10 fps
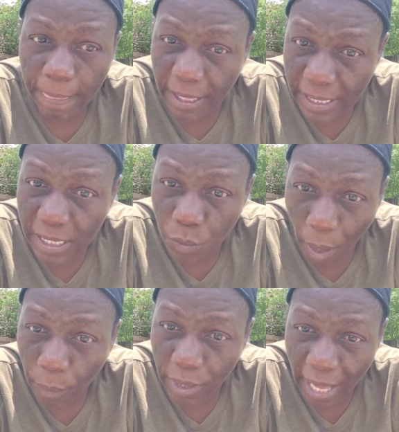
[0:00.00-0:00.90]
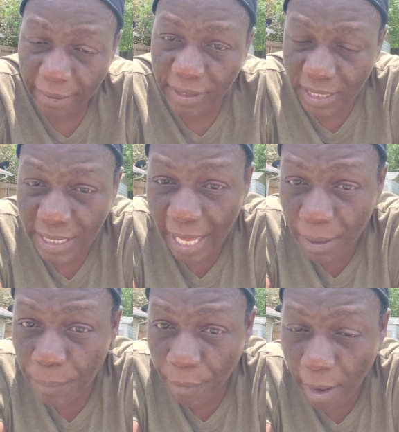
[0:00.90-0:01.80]
This is why we have to
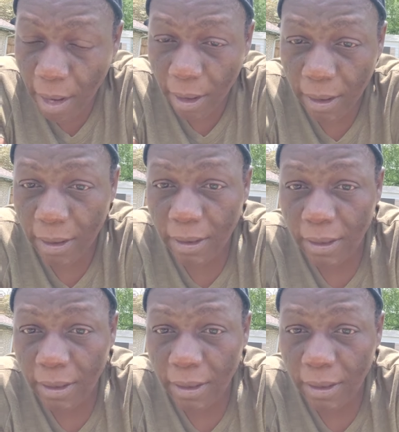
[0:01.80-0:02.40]
stay in prayer.